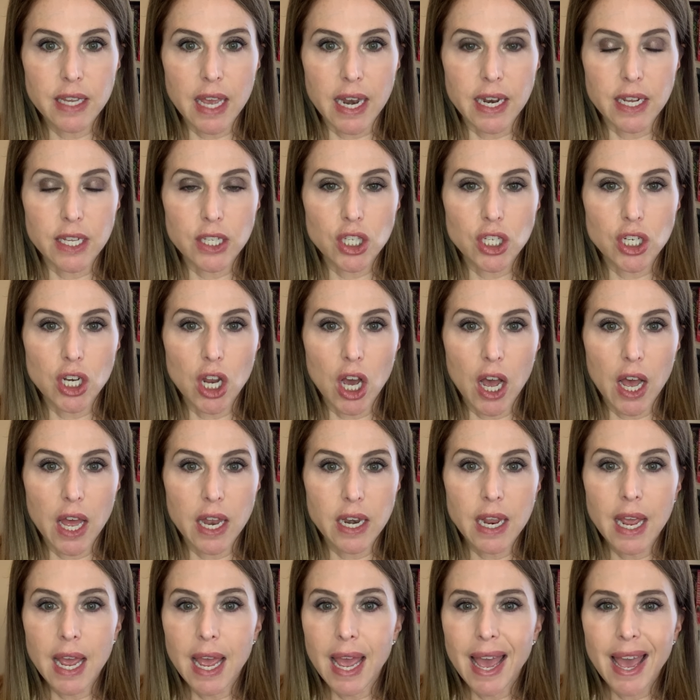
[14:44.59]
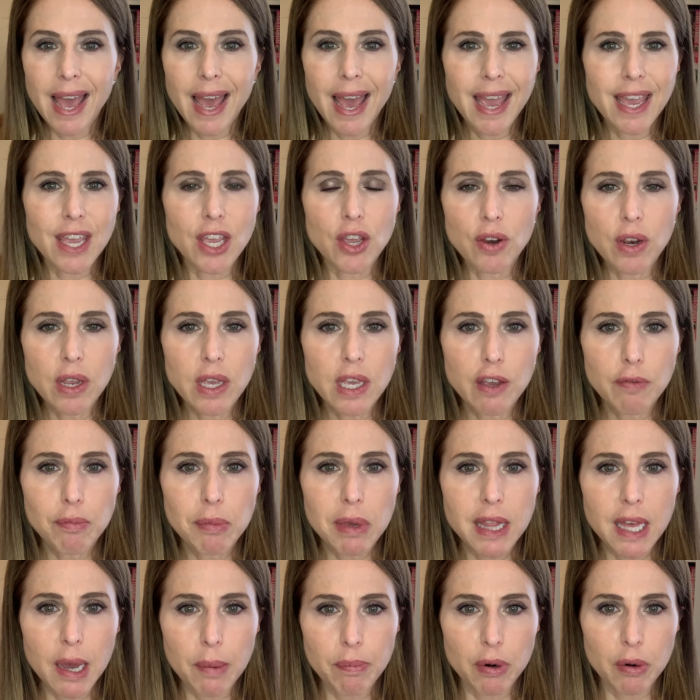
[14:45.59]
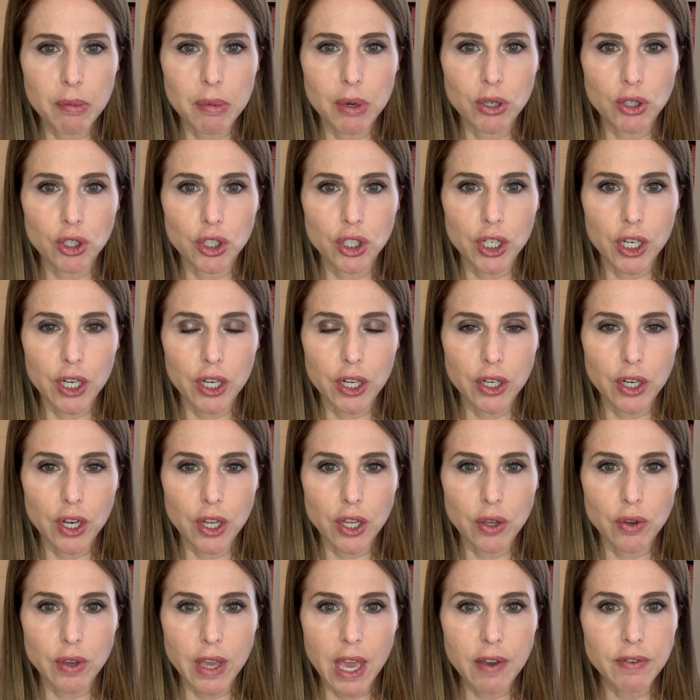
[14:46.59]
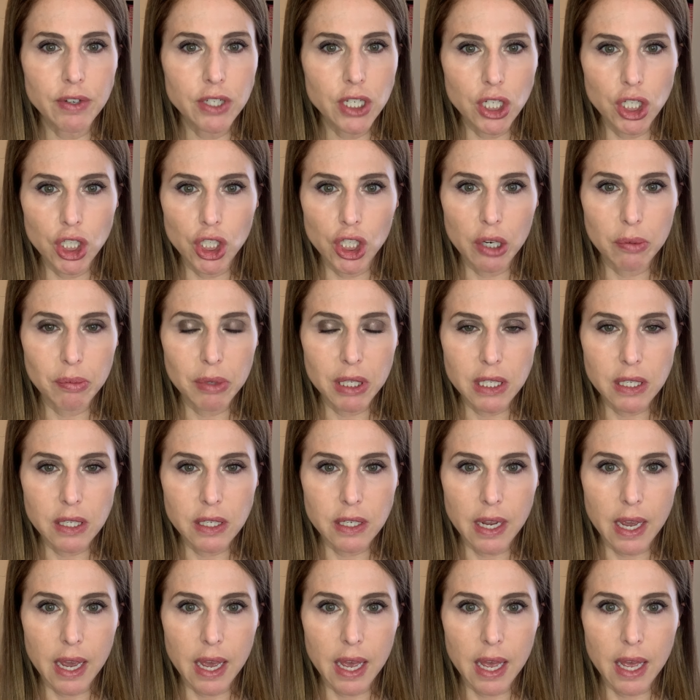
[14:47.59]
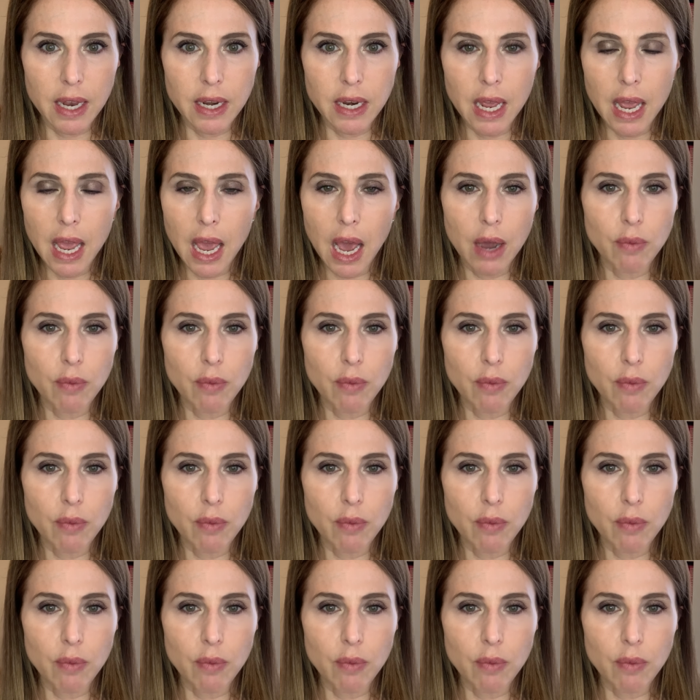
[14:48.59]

And it's not, hey, you didn't give me that promotion, you gave it to Jim instead.